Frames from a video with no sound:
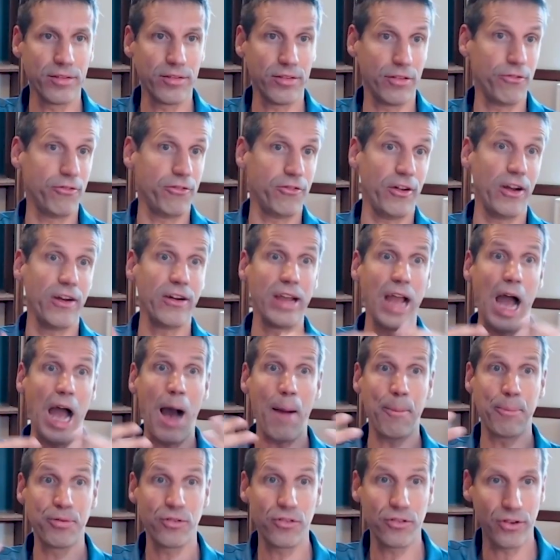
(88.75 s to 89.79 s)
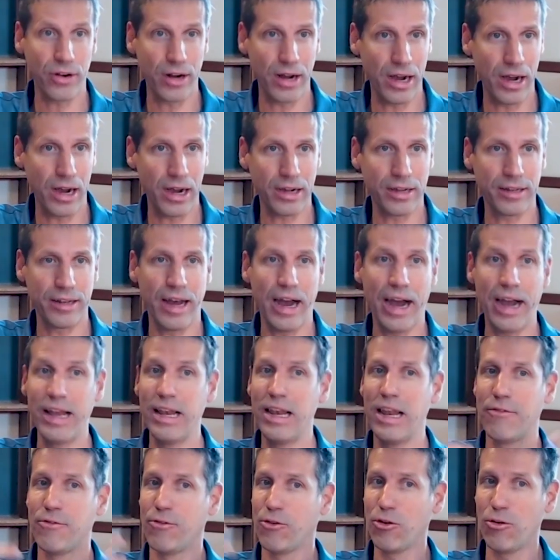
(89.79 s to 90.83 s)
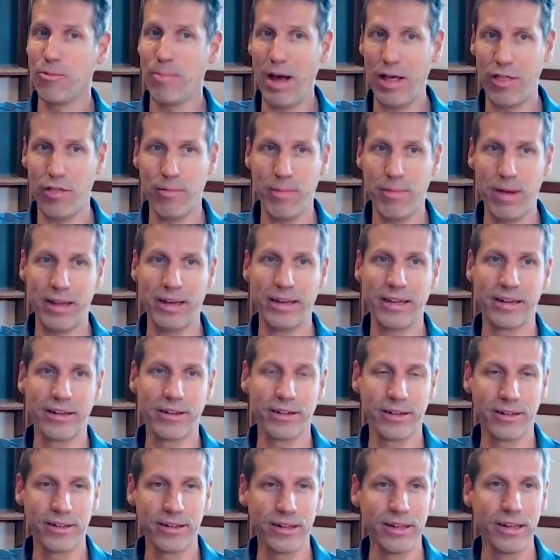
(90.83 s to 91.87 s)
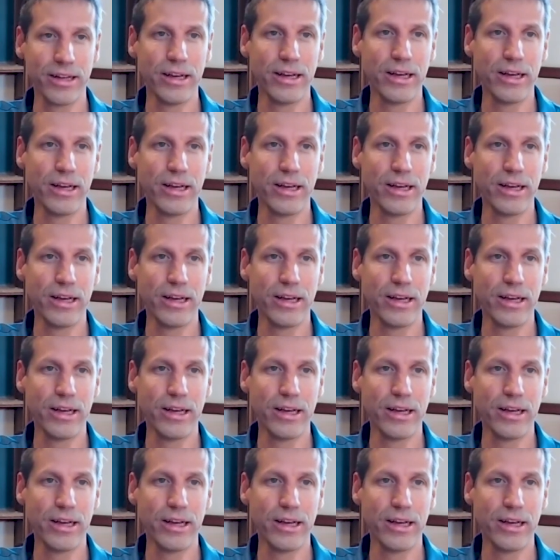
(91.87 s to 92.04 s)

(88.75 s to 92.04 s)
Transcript: a very abstract, high-level mathematical